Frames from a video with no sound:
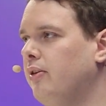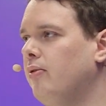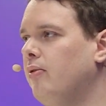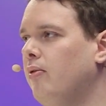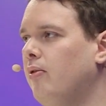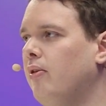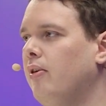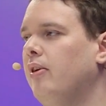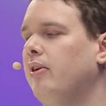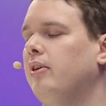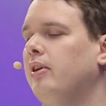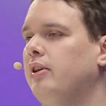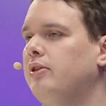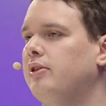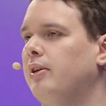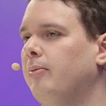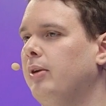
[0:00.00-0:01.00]
or
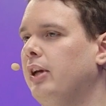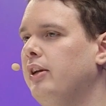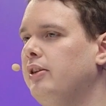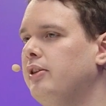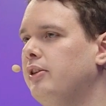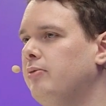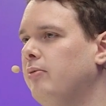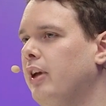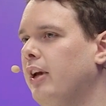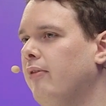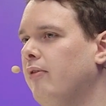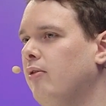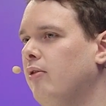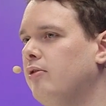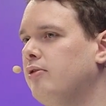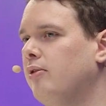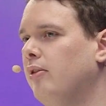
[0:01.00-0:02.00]
in some cases we have
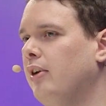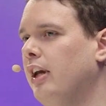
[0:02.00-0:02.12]
also